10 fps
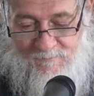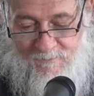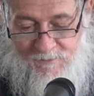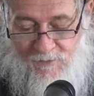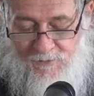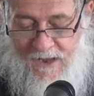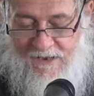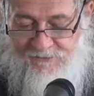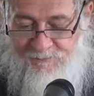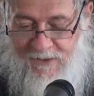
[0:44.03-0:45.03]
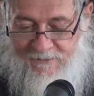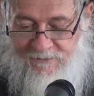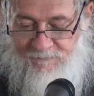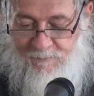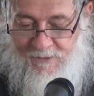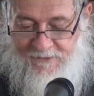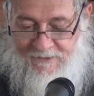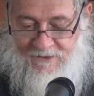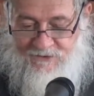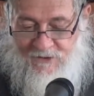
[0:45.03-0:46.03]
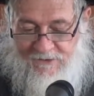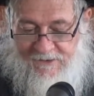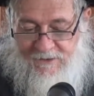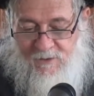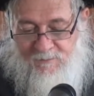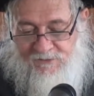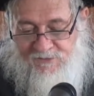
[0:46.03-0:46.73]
Another aspect of the Bechia Shalchinom is